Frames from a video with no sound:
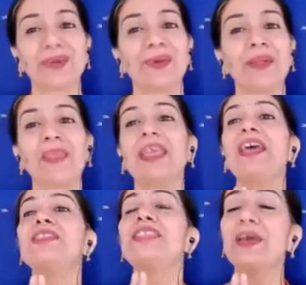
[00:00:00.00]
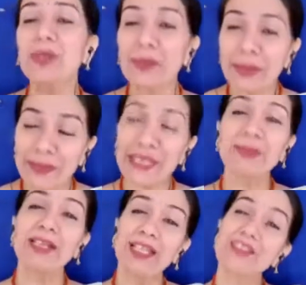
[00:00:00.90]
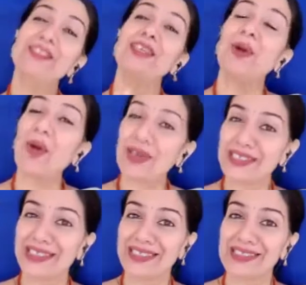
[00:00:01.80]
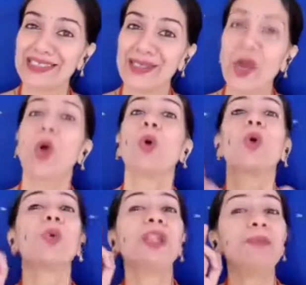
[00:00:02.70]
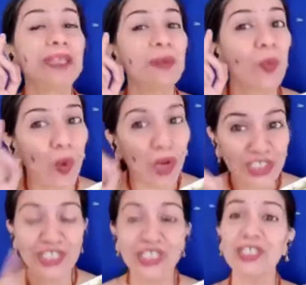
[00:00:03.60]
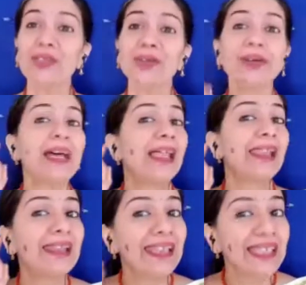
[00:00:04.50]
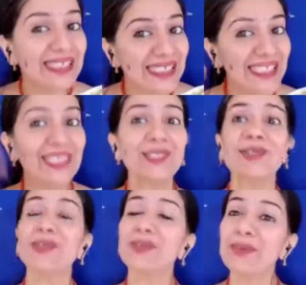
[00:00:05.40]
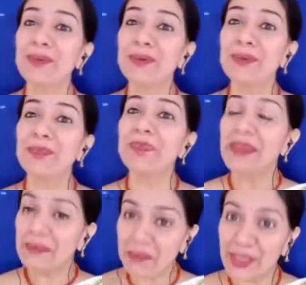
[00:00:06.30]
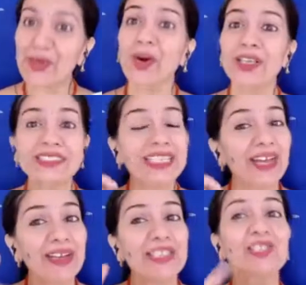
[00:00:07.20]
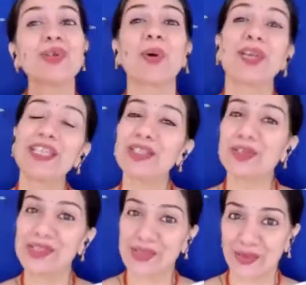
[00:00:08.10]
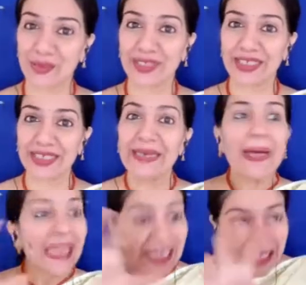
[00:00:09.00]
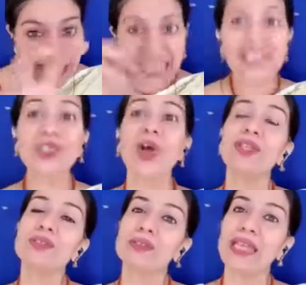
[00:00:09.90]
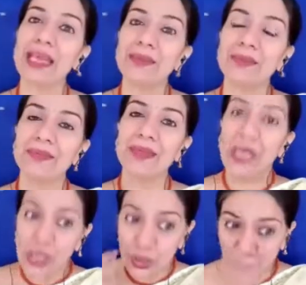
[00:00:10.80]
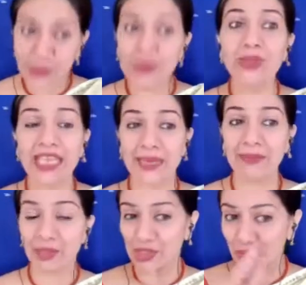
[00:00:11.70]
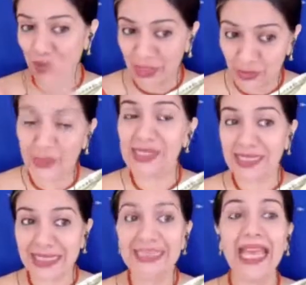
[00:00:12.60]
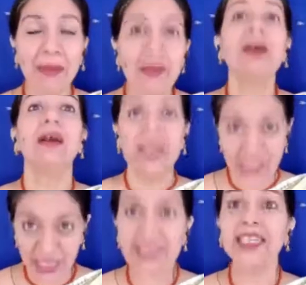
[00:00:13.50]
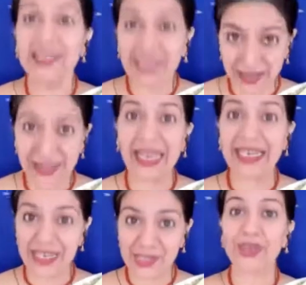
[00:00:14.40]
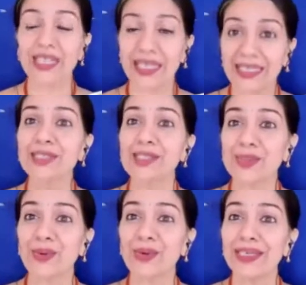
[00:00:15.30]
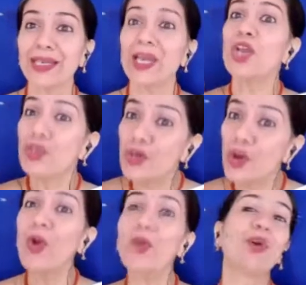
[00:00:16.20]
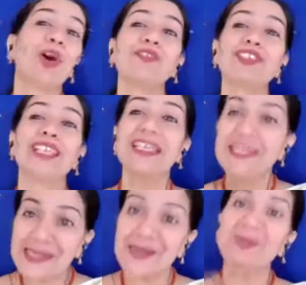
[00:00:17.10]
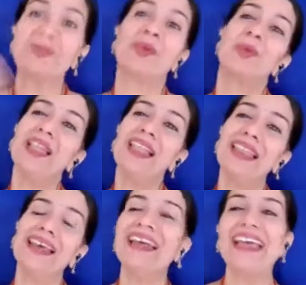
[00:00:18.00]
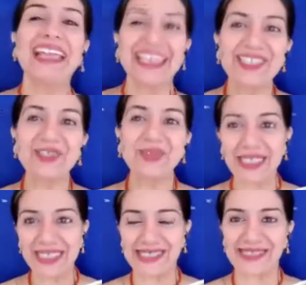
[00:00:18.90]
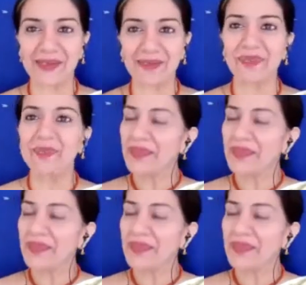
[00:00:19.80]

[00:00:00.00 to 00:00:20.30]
you, there will be people in the audience who will be watching you, listening to you, because they are enjoying your story. Latch on to them. Look to them, because when you see them shaking their head as you're telling the story, your confidence will increase.